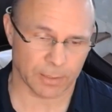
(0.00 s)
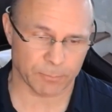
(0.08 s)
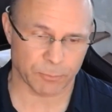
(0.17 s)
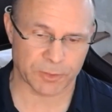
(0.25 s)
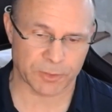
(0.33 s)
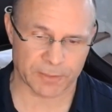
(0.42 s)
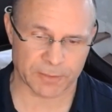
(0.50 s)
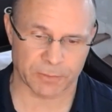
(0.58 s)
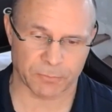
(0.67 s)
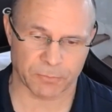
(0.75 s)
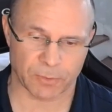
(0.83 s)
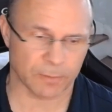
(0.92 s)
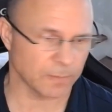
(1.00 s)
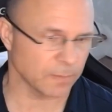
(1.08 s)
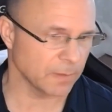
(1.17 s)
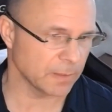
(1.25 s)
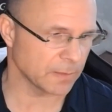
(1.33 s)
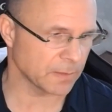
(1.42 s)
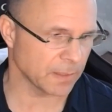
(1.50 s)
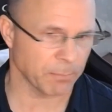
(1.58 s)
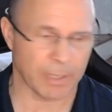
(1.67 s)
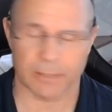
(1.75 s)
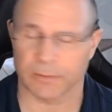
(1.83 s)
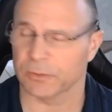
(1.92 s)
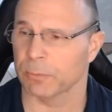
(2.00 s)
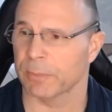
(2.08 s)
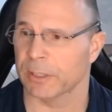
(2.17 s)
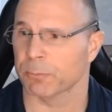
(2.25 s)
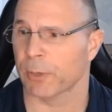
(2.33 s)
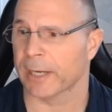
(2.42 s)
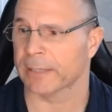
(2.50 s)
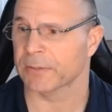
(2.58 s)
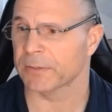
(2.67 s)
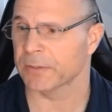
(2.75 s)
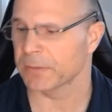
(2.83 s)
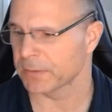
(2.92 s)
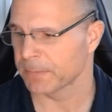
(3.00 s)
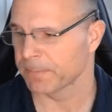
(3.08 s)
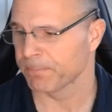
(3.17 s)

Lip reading: just as a default is milestone best practices.